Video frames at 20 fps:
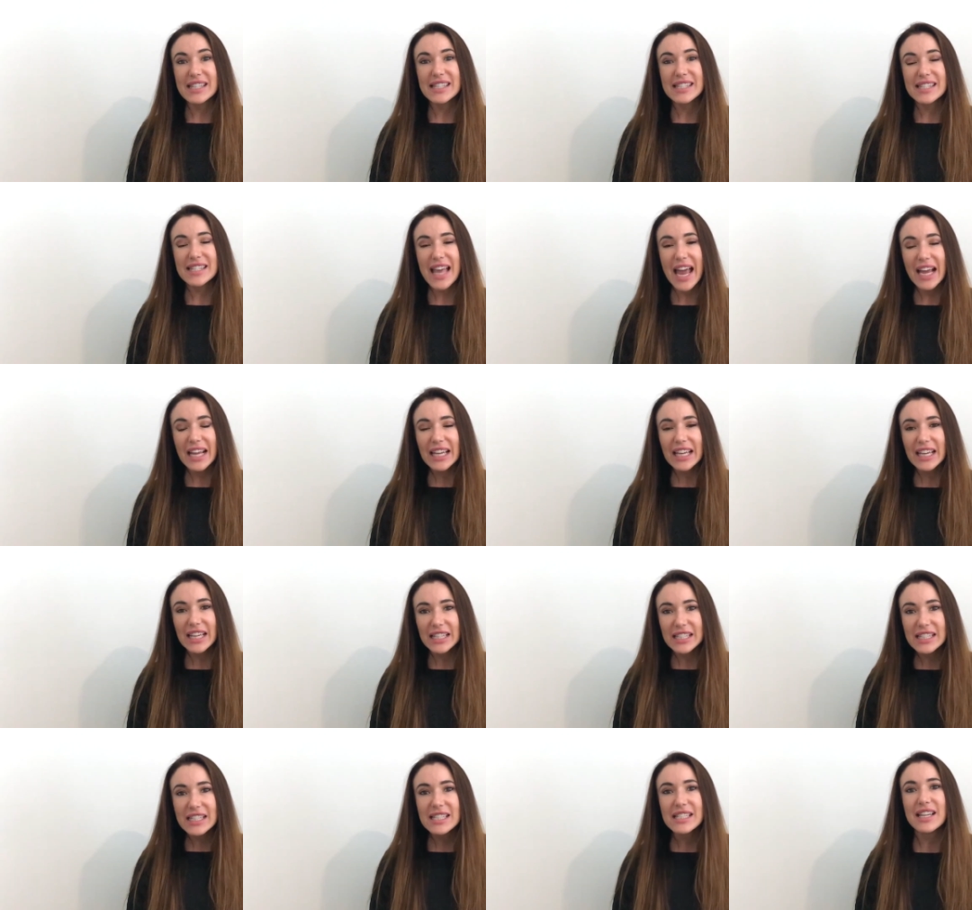
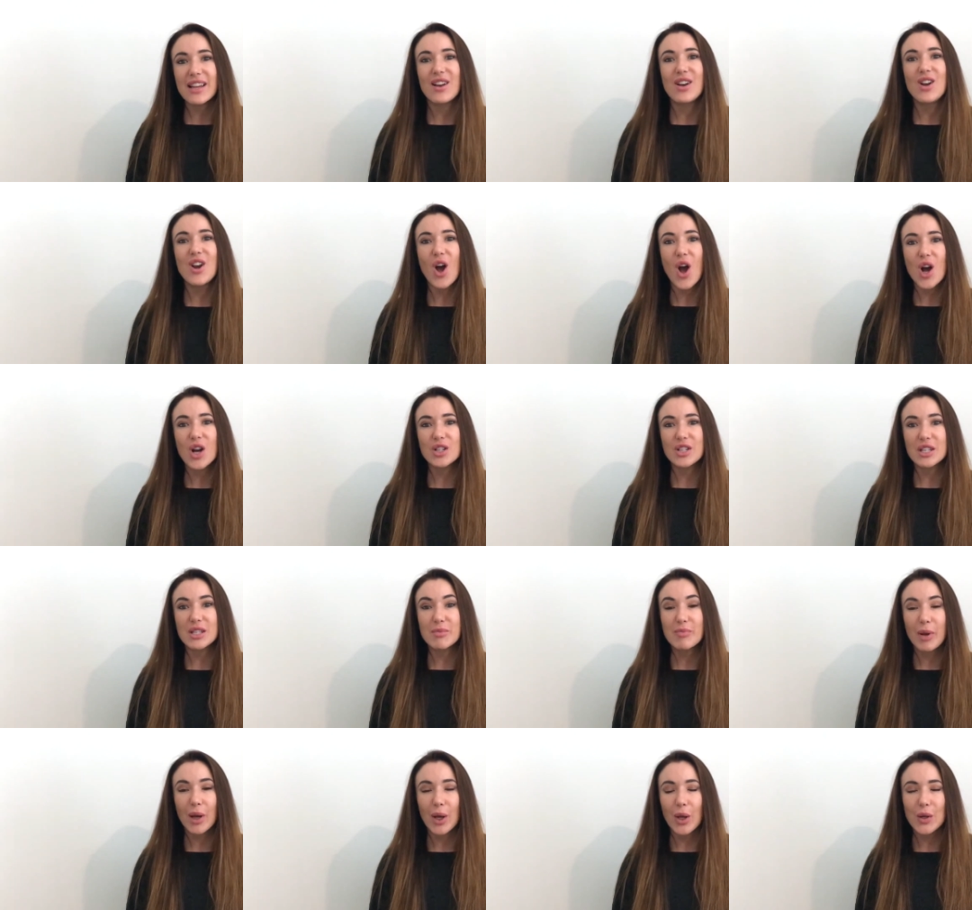second
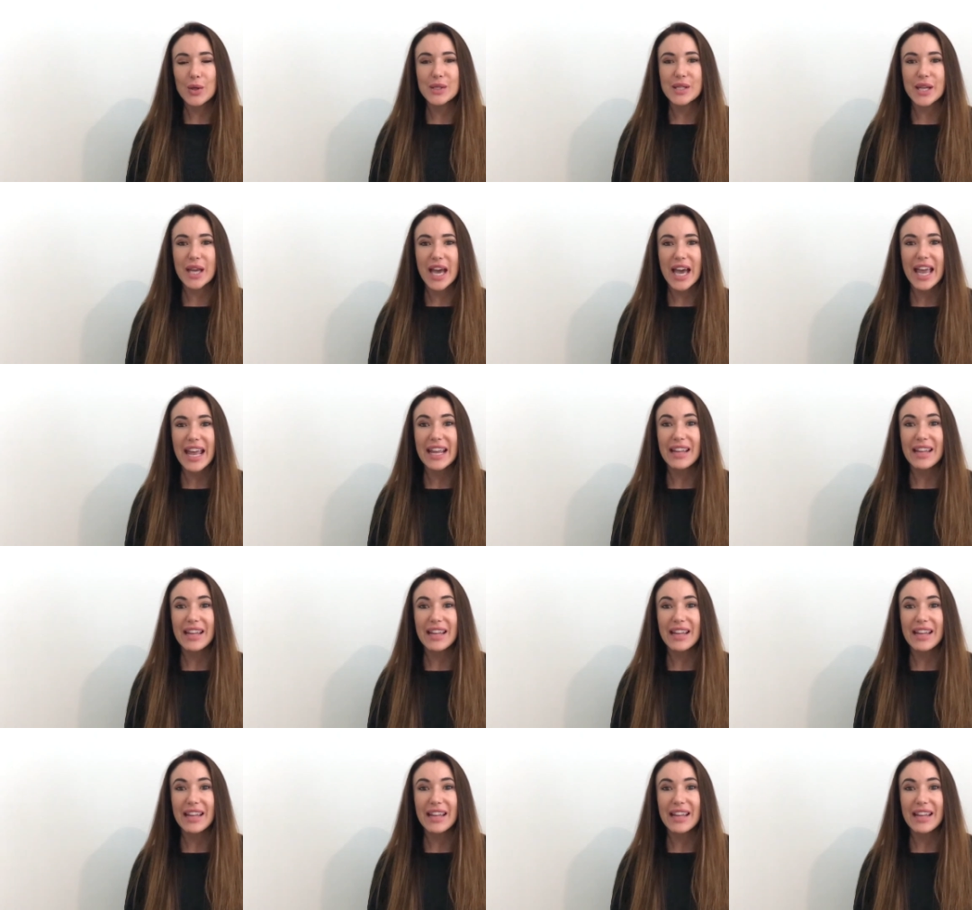largest polluter